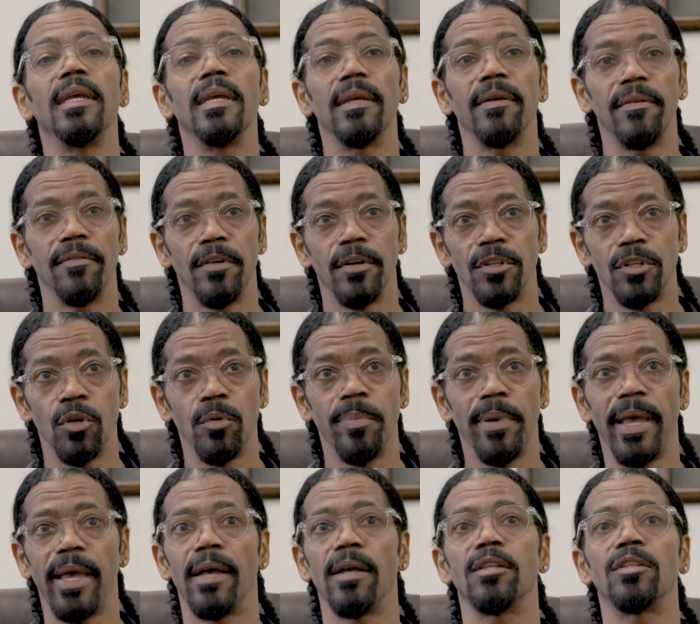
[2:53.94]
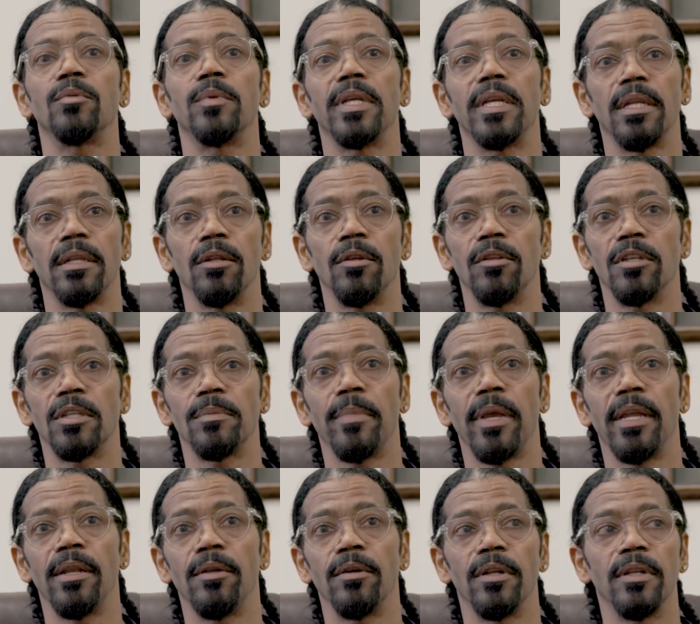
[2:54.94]
if they're two pounds, we can do the spay
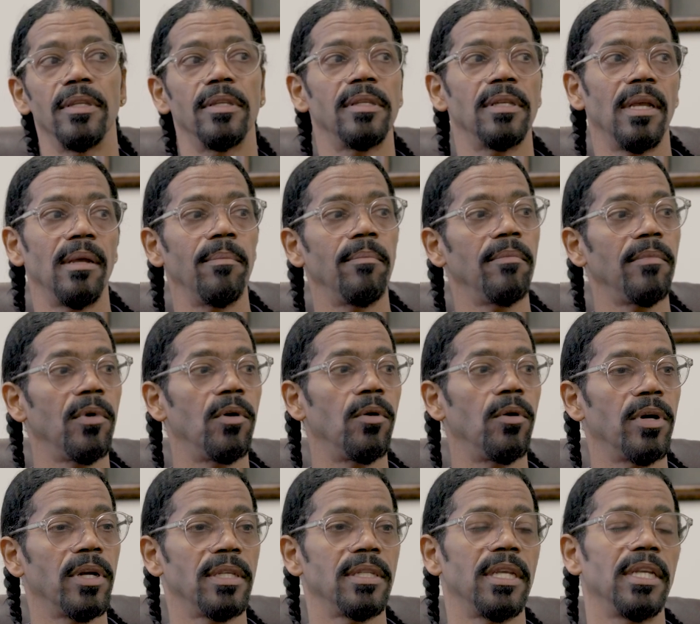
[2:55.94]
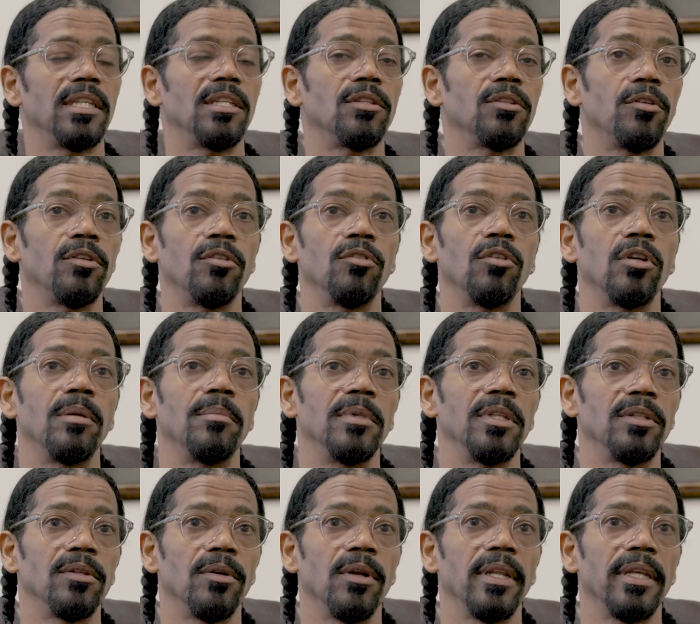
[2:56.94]
neuter. And some organizations are doing them as
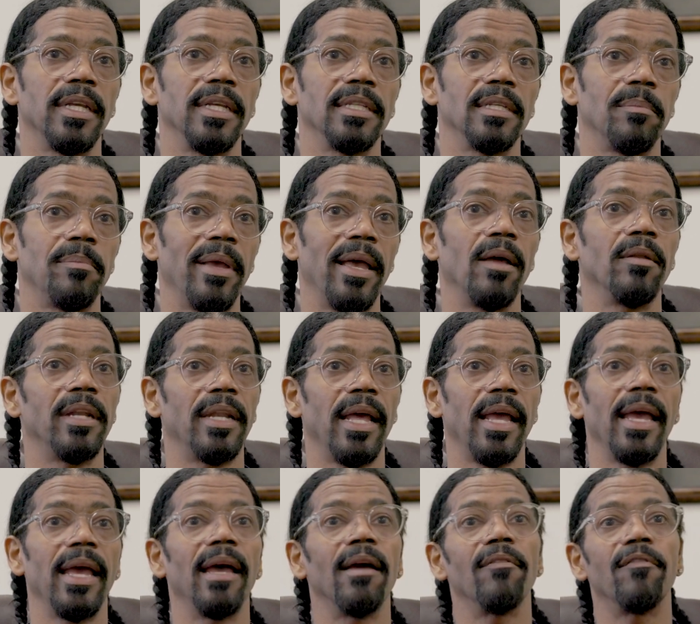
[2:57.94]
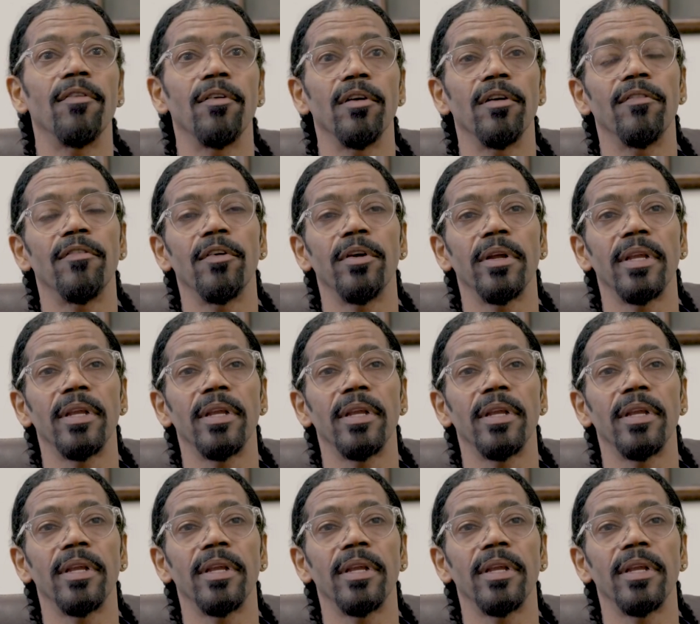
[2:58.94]
early as a pound and a half for, for